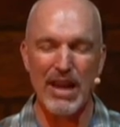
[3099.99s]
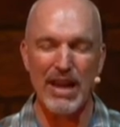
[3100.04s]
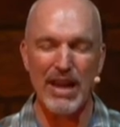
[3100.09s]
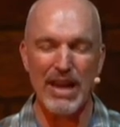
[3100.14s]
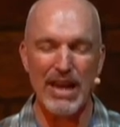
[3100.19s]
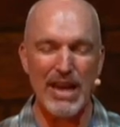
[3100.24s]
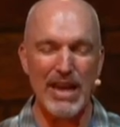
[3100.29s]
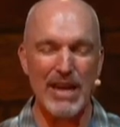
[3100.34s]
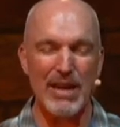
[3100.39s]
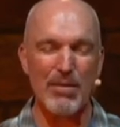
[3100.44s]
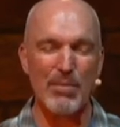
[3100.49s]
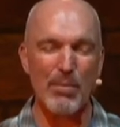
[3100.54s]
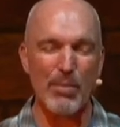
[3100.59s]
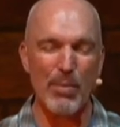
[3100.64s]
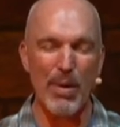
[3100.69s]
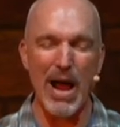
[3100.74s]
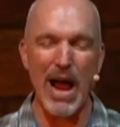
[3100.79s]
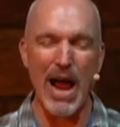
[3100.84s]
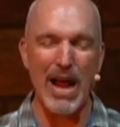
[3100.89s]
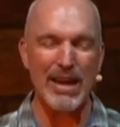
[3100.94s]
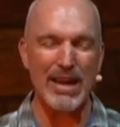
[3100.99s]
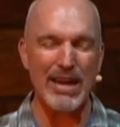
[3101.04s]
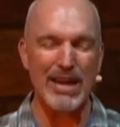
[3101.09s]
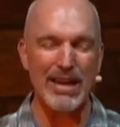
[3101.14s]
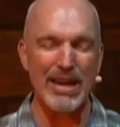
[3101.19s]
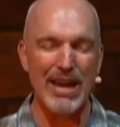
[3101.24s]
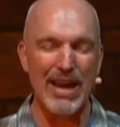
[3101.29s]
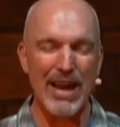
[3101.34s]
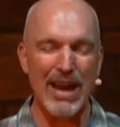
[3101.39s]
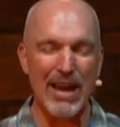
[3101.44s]
He embodied
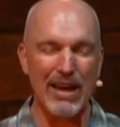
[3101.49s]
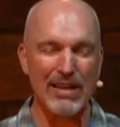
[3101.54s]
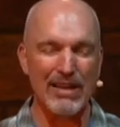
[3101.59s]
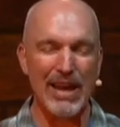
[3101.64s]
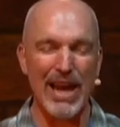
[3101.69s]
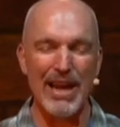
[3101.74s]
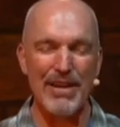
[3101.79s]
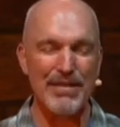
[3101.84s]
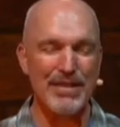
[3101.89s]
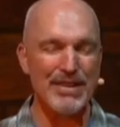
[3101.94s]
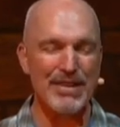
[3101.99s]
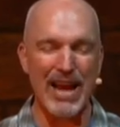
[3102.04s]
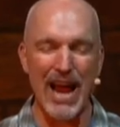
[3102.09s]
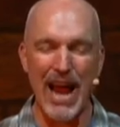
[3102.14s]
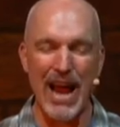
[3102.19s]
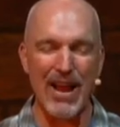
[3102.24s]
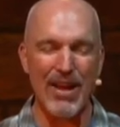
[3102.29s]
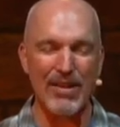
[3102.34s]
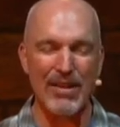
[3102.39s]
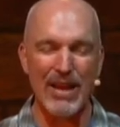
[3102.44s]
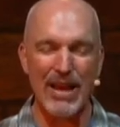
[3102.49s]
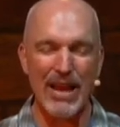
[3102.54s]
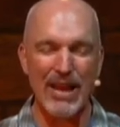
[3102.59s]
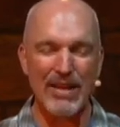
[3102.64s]
a lifestyle